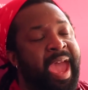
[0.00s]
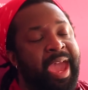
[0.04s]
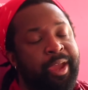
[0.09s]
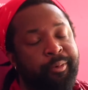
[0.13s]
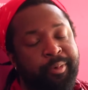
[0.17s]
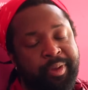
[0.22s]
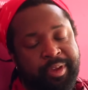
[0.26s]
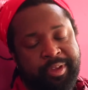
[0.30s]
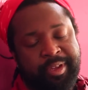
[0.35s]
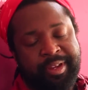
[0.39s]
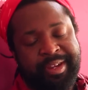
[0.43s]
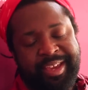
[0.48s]

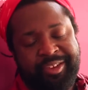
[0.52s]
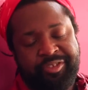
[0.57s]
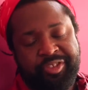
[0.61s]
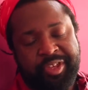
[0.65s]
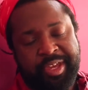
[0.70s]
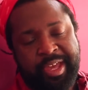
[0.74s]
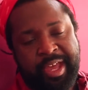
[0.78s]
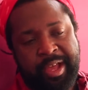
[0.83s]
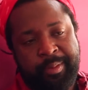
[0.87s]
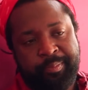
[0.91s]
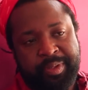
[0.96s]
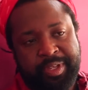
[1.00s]
recognize the
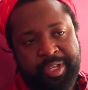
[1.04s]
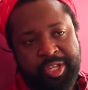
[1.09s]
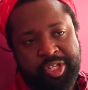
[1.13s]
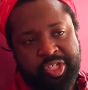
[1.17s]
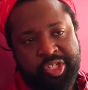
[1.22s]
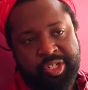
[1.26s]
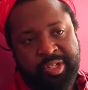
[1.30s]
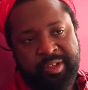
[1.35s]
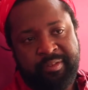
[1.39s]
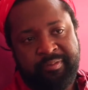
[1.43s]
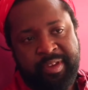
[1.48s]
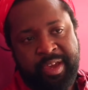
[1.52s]

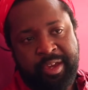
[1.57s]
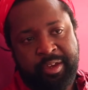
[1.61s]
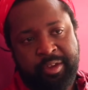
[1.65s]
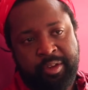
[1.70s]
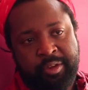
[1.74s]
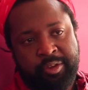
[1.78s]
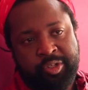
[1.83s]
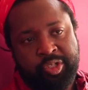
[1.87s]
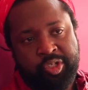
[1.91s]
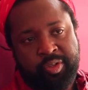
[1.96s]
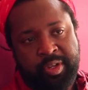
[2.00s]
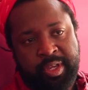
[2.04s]
complication of that
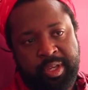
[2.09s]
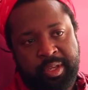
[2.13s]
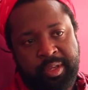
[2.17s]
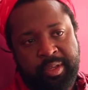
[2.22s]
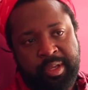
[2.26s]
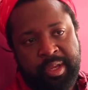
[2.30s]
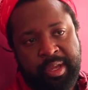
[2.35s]
country.